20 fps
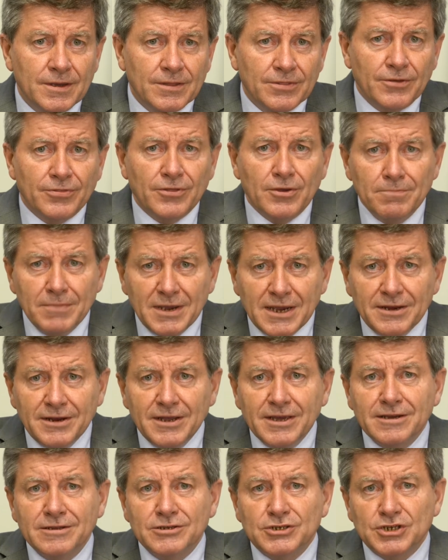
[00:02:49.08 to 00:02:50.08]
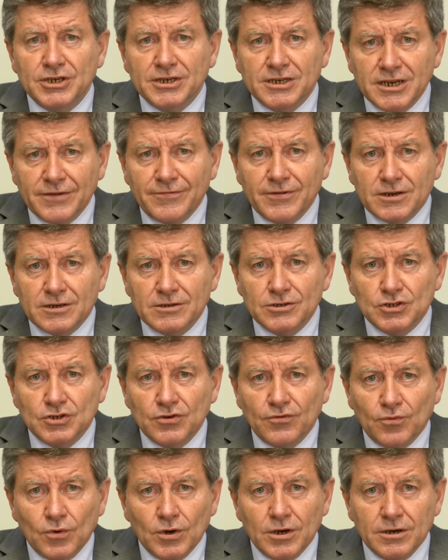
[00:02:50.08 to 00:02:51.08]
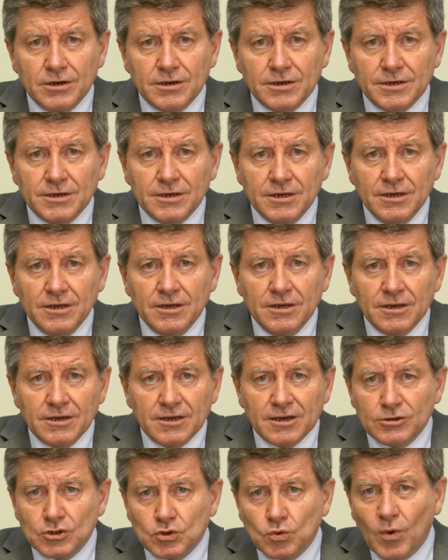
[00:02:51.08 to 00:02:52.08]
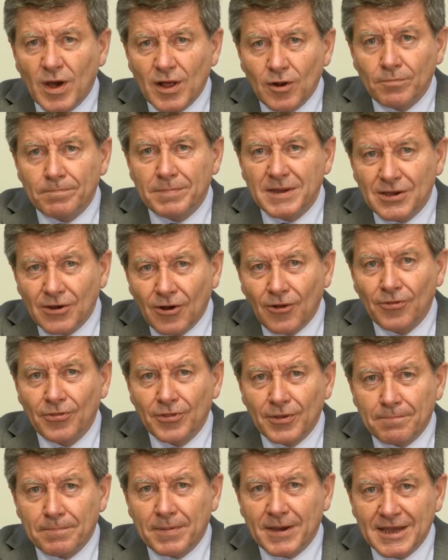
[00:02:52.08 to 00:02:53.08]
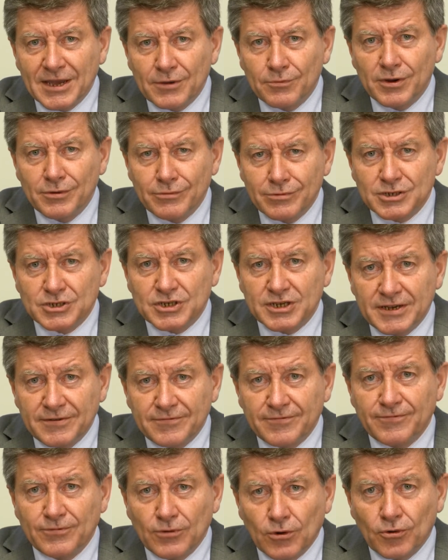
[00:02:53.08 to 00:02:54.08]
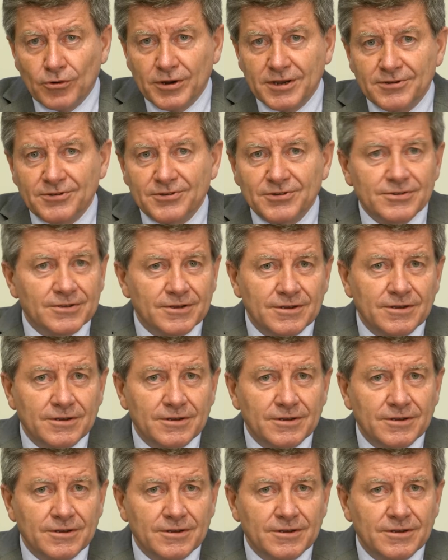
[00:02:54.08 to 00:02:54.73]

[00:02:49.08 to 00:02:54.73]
that the meaning and significance of work goes well beyond the pay we receive for it.